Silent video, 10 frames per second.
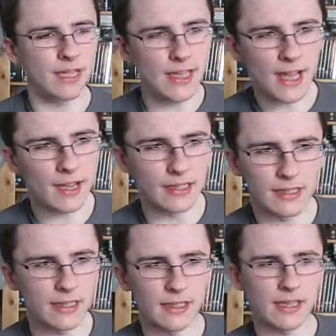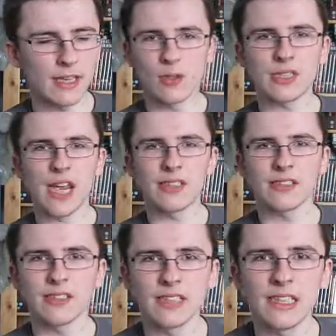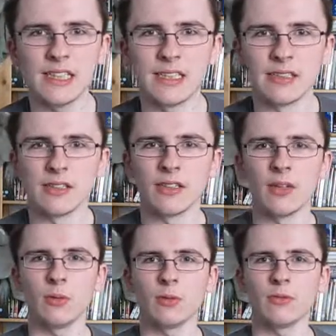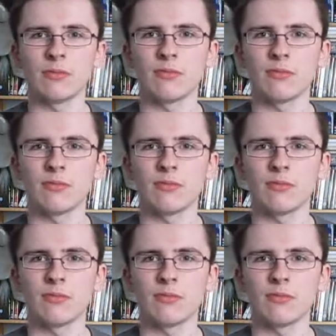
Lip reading: Yeah, get your talent seen, you know,